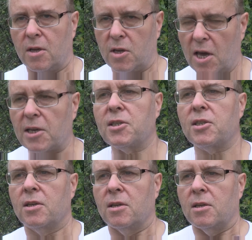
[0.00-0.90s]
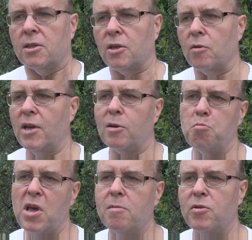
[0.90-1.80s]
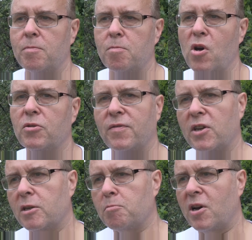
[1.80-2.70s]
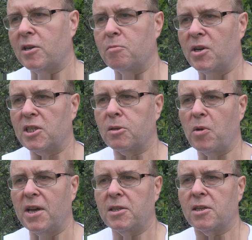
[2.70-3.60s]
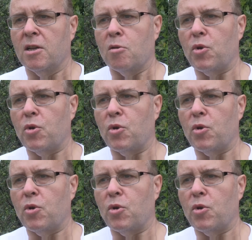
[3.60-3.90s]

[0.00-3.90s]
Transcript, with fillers: Yes, so that may be motivated partly by spite,